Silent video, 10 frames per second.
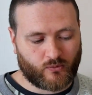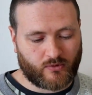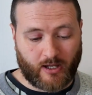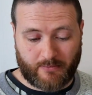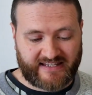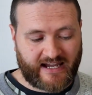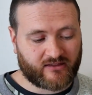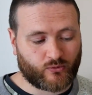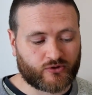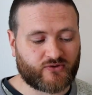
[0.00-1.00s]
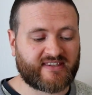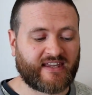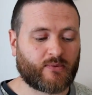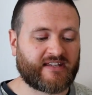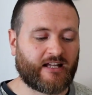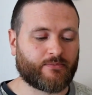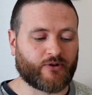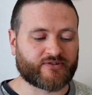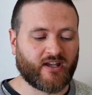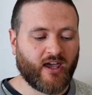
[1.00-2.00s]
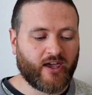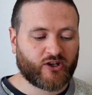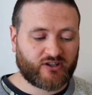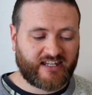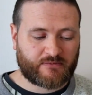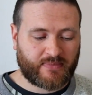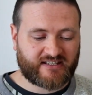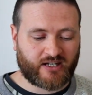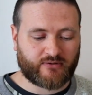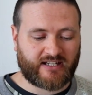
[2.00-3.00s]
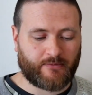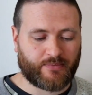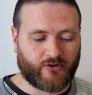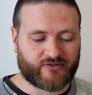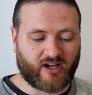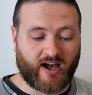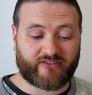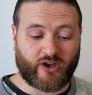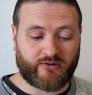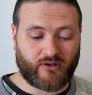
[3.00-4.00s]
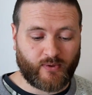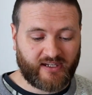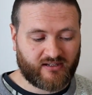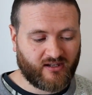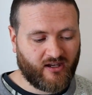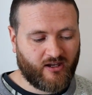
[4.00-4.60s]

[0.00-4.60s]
But now the water is thick with tadpoles. Could these be toad tadpoles after only a week?